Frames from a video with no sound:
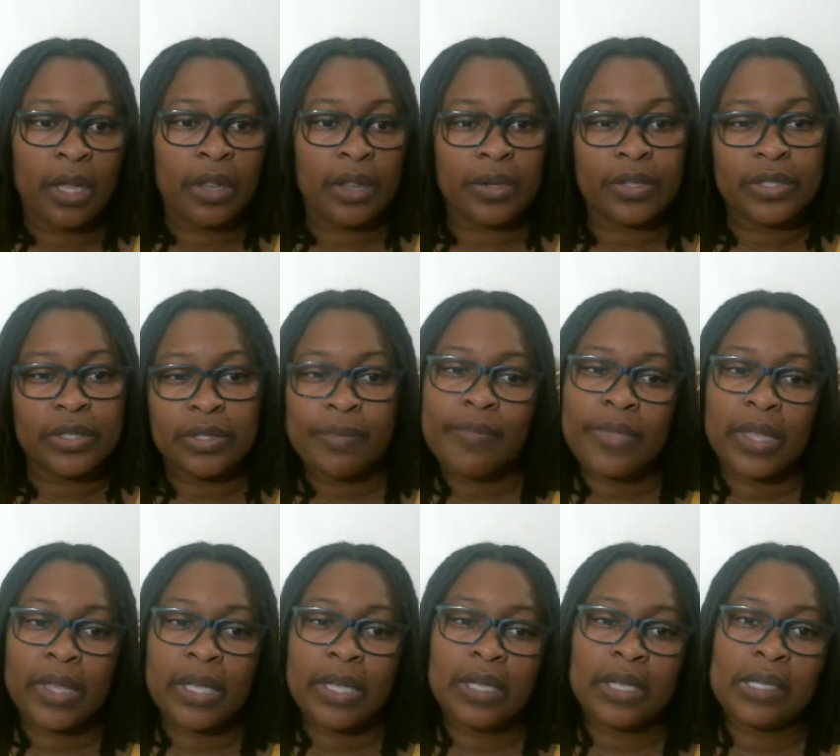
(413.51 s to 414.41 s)
There are some
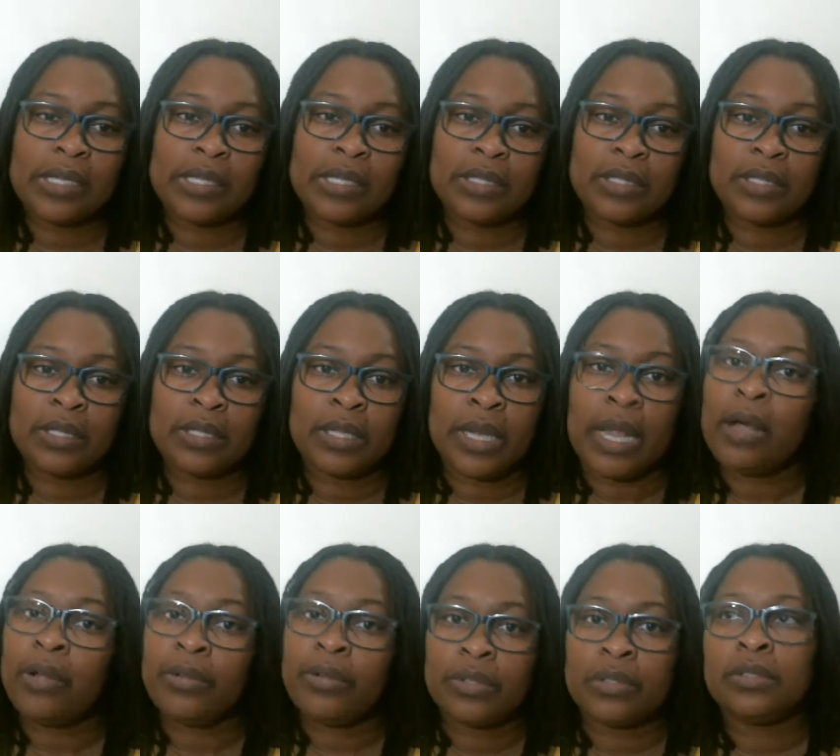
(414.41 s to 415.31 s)
things that
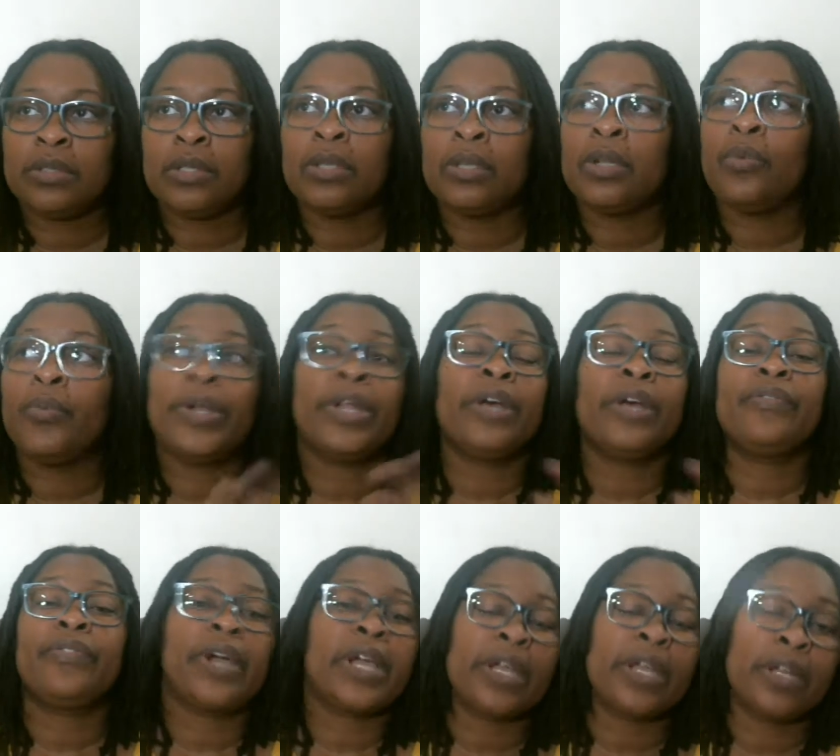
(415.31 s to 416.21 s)
I'll, you know,
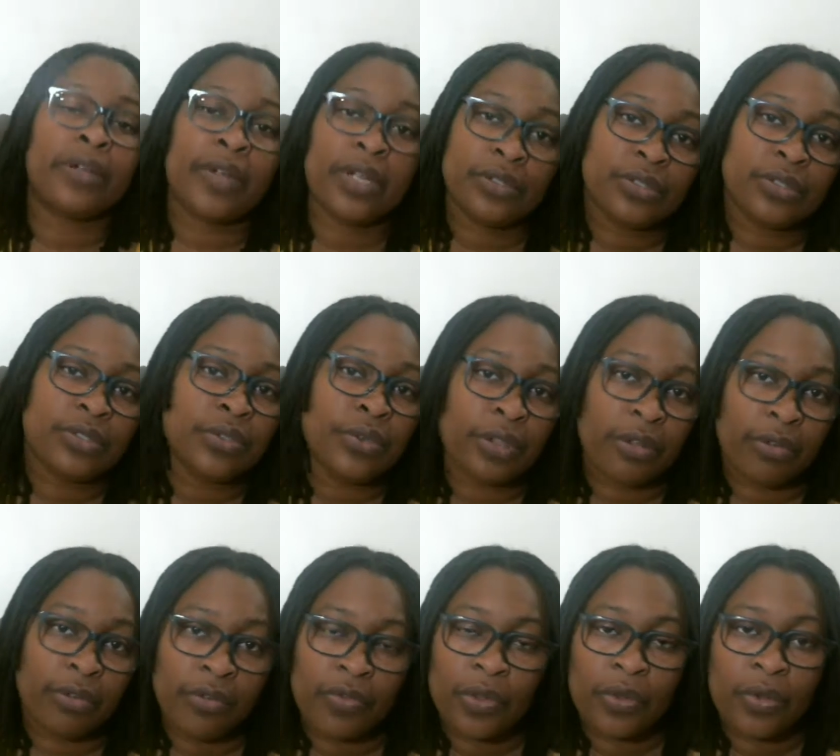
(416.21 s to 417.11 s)
whenever I get around to doing
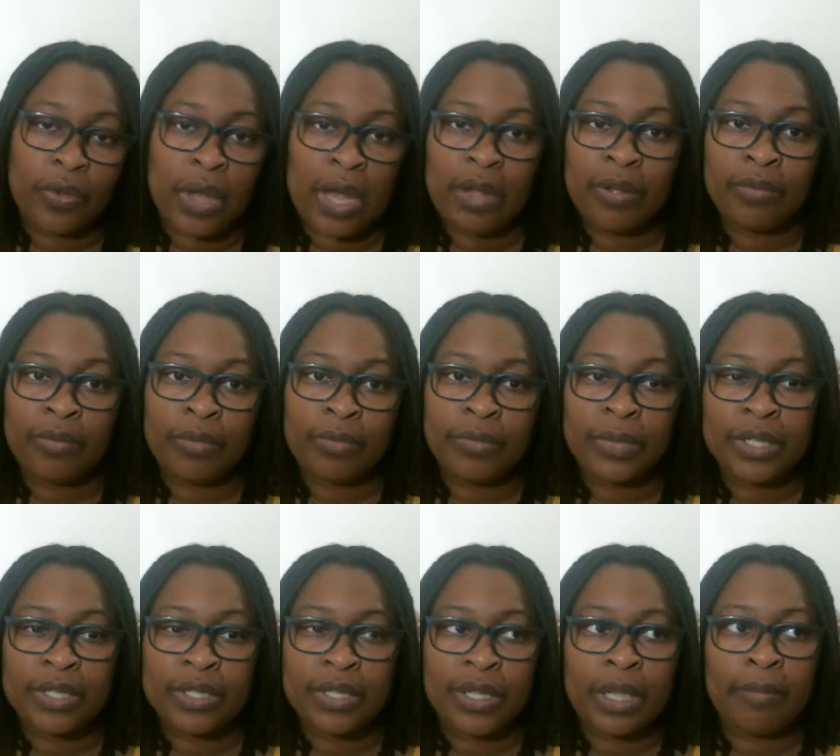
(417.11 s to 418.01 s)
a review, I'll
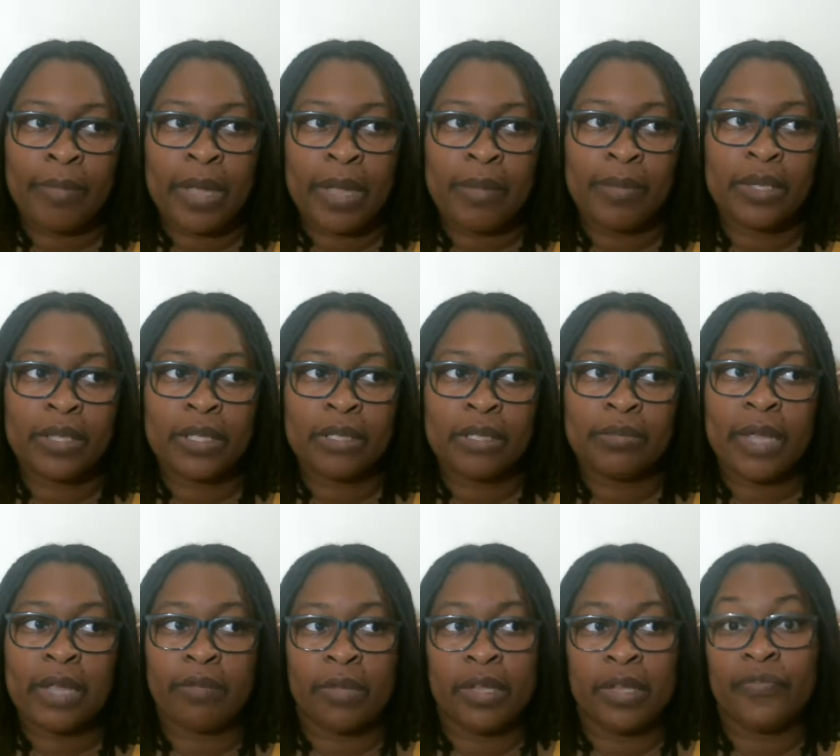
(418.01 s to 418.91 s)
mention that maybe did
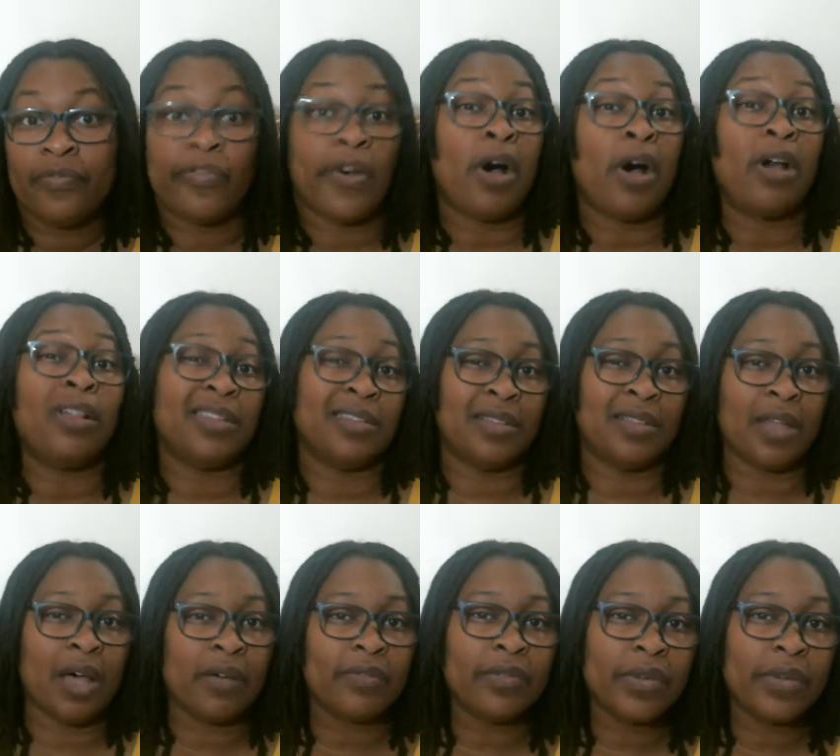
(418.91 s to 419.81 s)
make me fall in
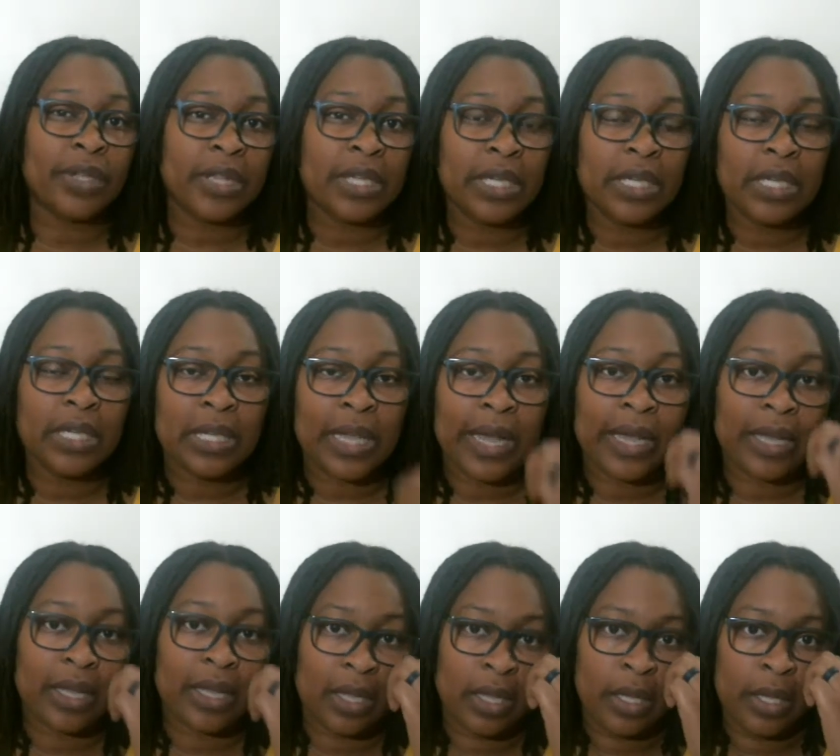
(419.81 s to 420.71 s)
love with it.
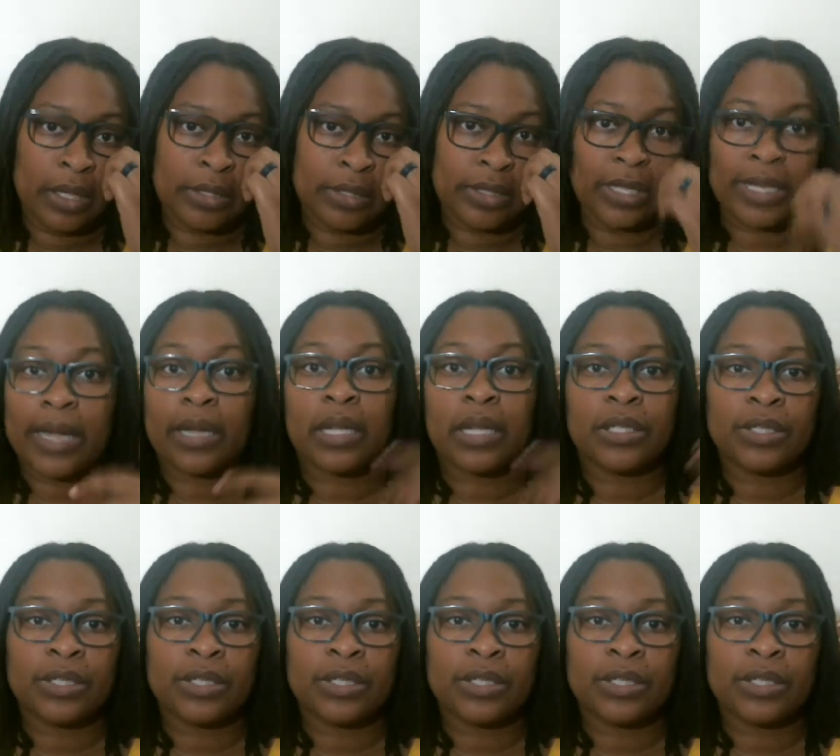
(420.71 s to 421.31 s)
Like, say, like a